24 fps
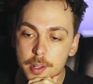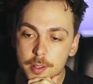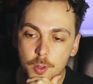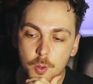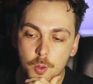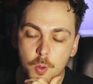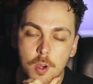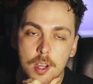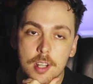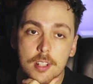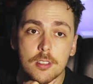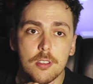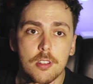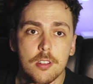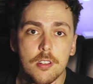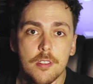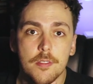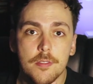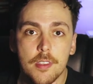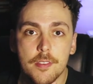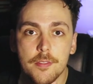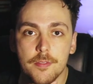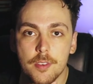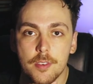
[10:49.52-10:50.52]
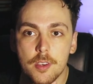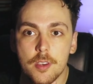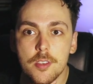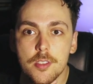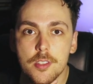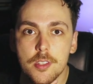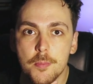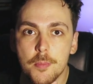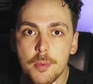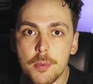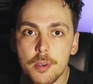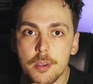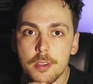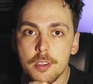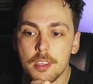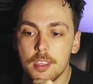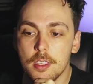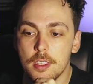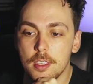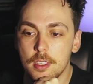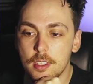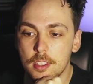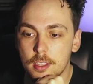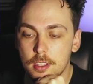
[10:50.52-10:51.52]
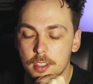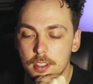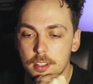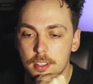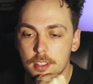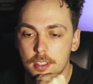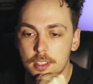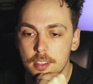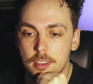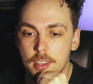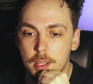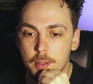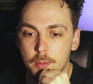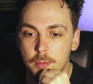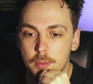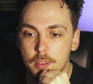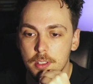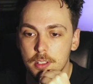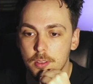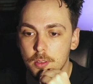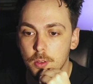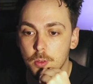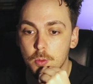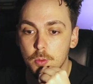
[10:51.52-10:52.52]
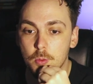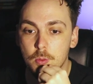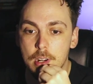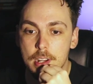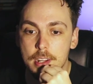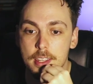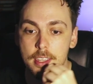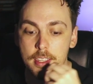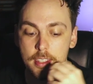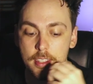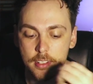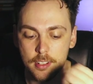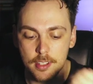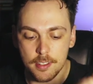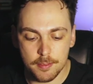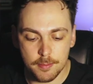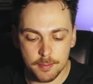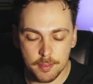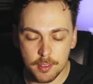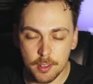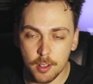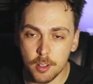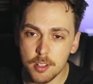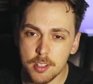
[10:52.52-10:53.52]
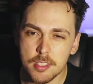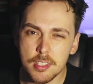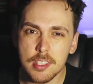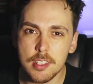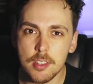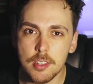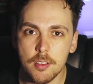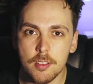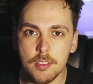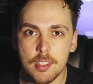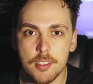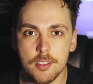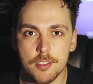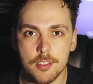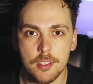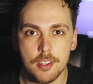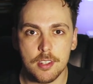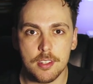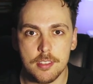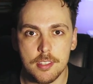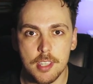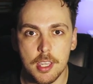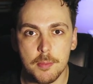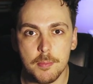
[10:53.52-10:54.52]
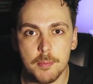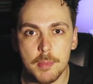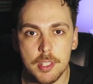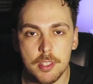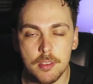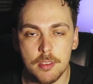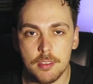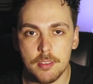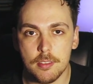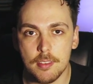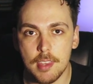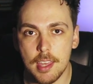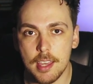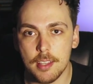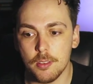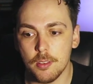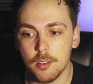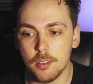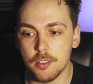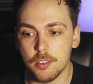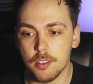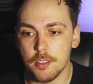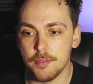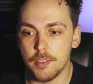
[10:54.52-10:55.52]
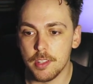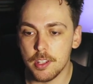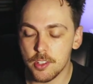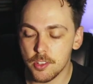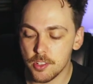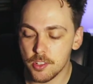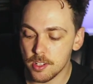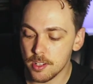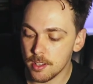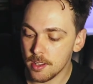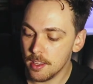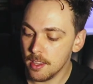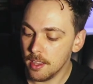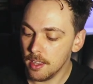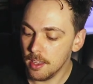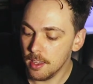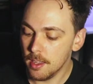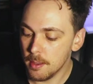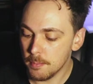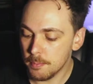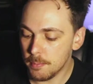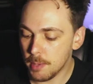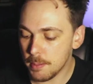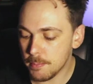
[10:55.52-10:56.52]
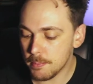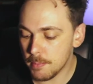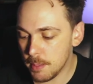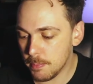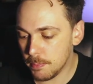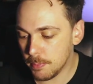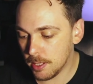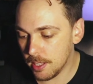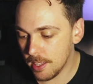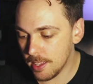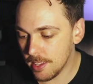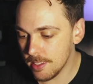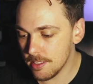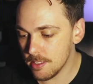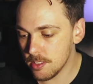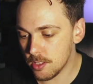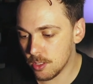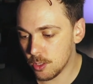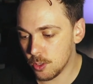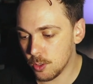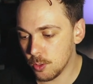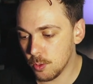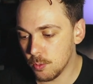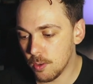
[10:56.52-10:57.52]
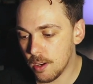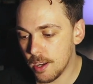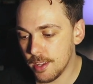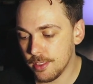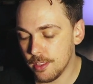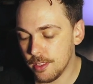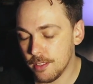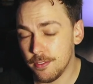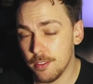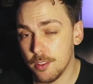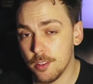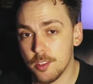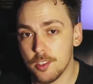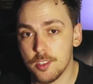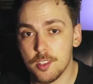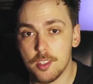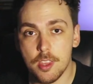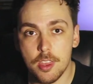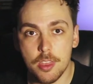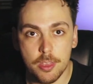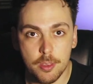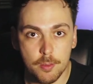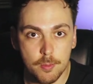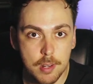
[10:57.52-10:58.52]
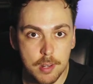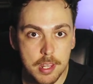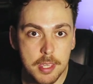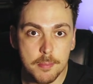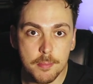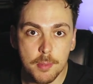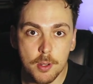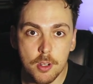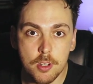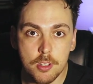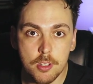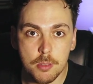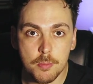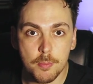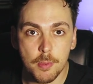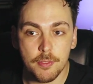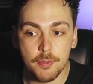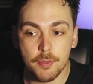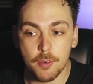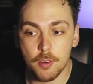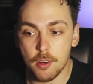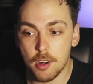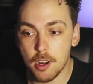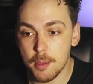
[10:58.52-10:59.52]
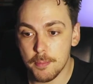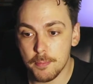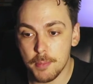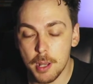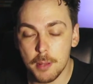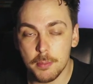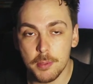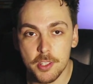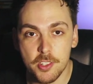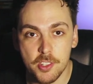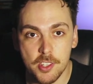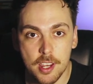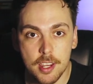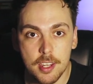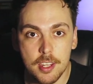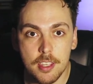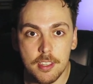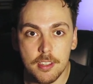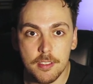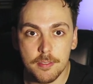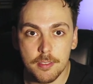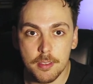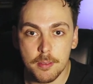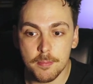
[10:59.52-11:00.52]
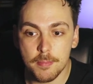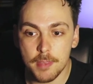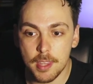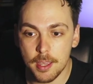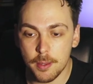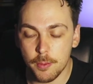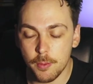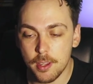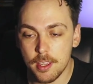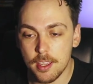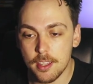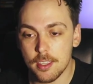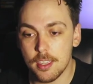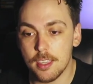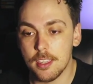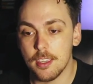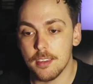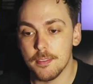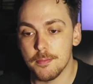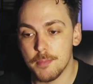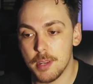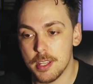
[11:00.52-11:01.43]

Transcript: written quite a lot of the first book in that one already, and I honestly don't think it's going to take me that long to finish it. But my plan is to write the first 3 books before I publish any of them. That way I can give